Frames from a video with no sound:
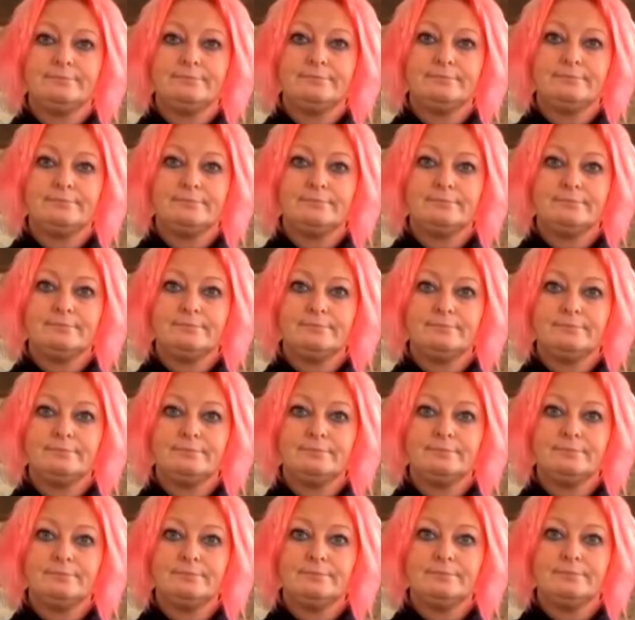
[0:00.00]

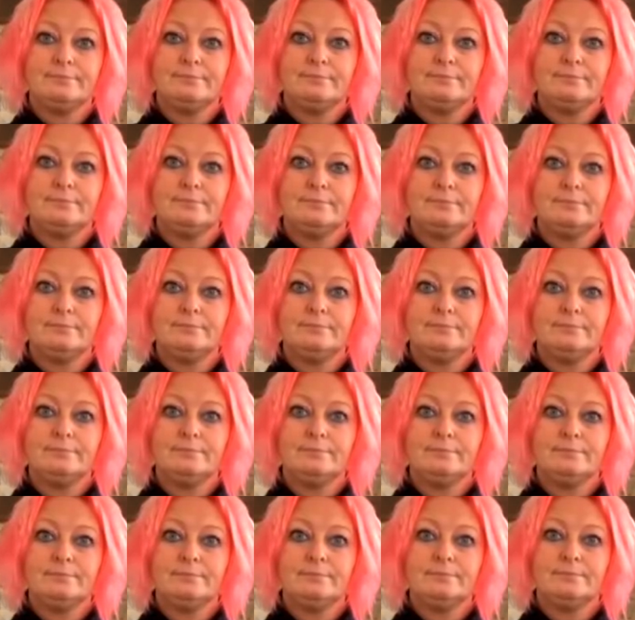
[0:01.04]

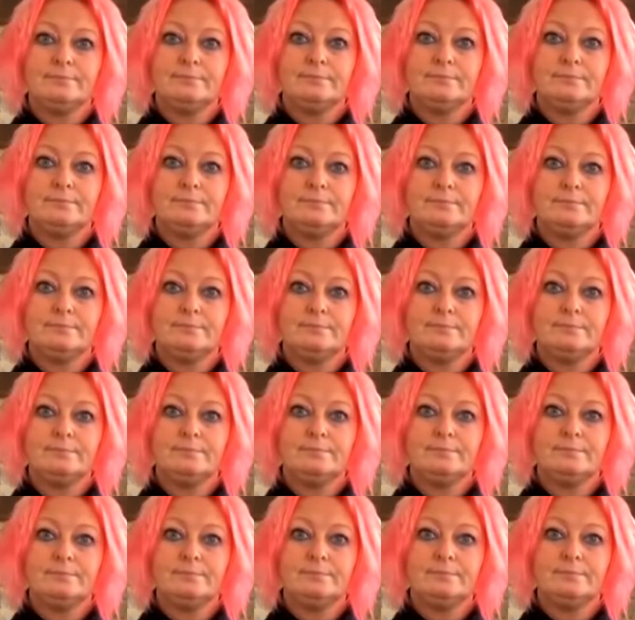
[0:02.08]

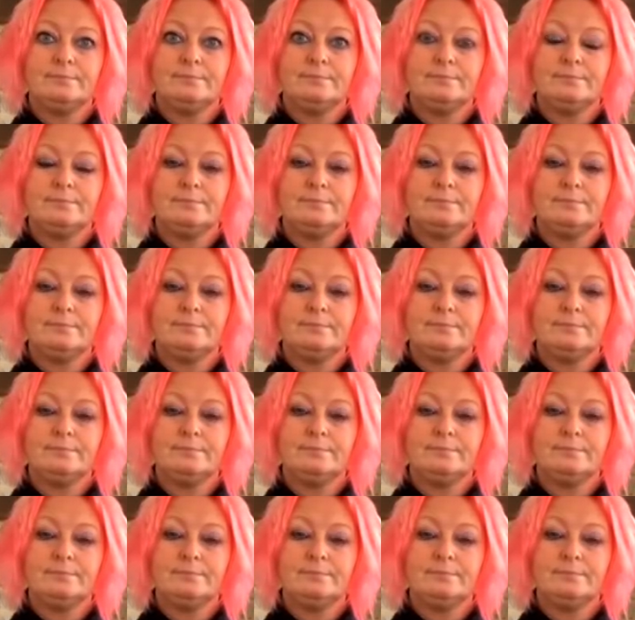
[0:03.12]
The person shown says nothing.